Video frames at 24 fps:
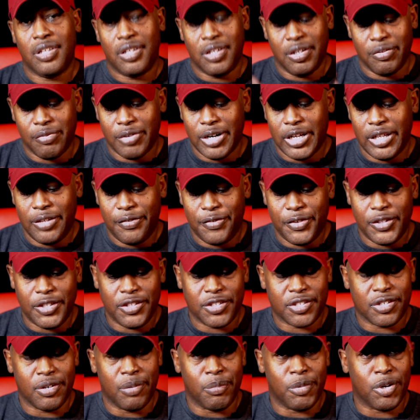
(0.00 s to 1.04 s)
get ready for
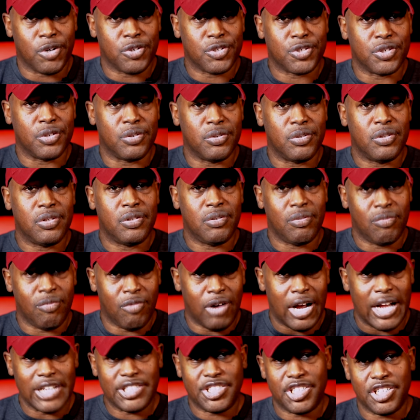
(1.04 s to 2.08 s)
this commercial,
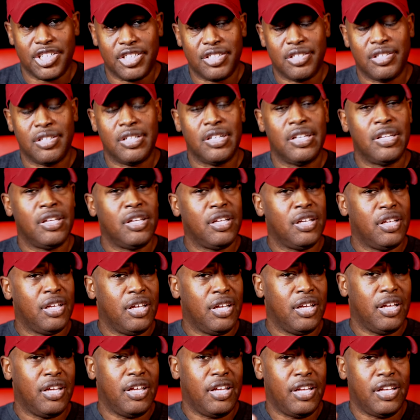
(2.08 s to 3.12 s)
watch it,
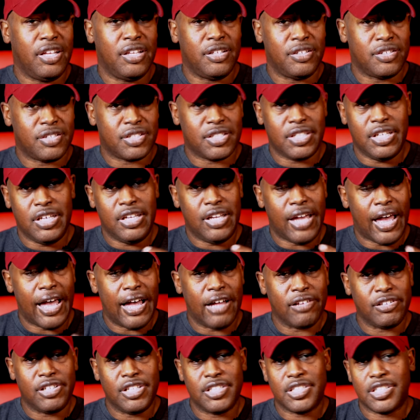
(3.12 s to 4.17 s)
and see
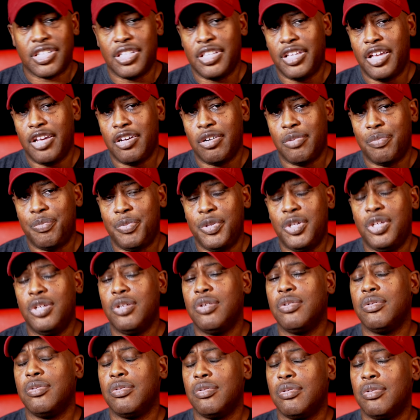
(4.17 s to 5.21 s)
how this can help
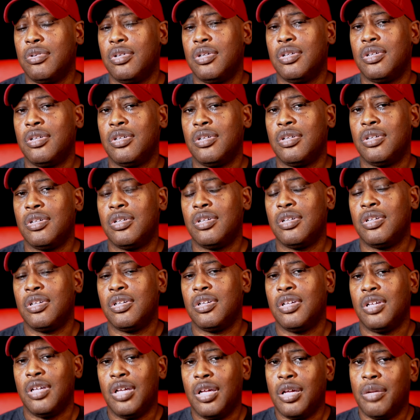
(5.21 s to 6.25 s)
you
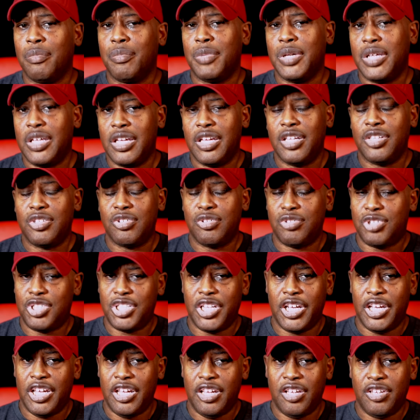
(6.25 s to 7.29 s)
begin to
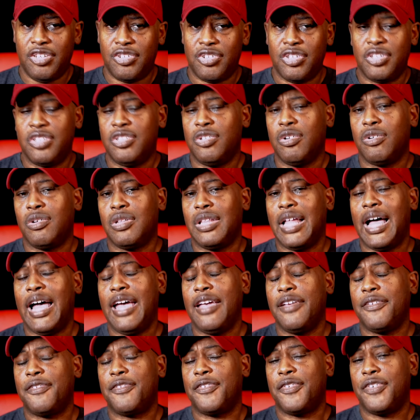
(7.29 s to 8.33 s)
change your
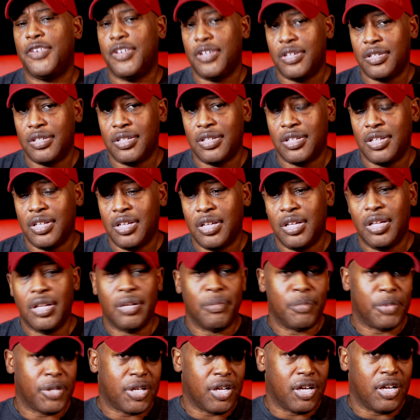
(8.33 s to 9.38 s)
life.
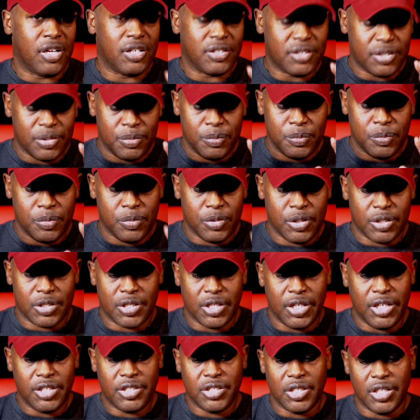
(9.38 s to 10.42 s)
Because
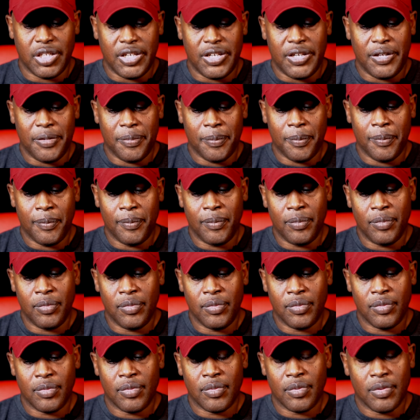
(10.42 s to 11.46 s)
essentially,
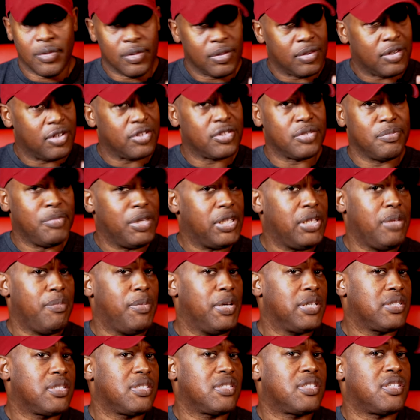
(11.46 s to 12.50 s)
there's many
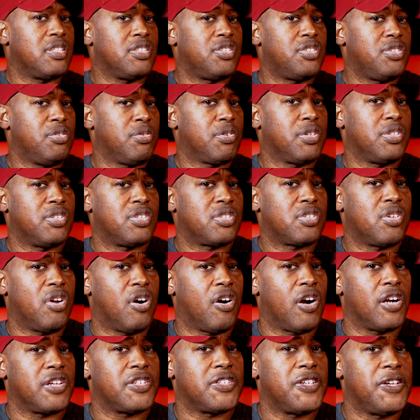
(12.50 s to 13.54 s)
businesses you can
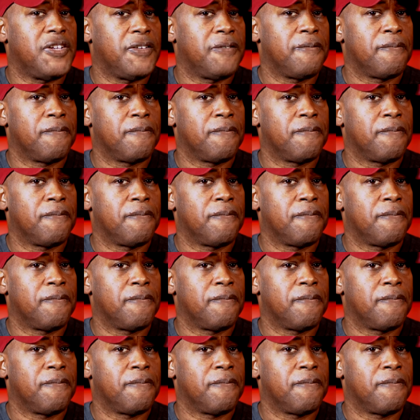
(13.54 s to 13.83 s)
start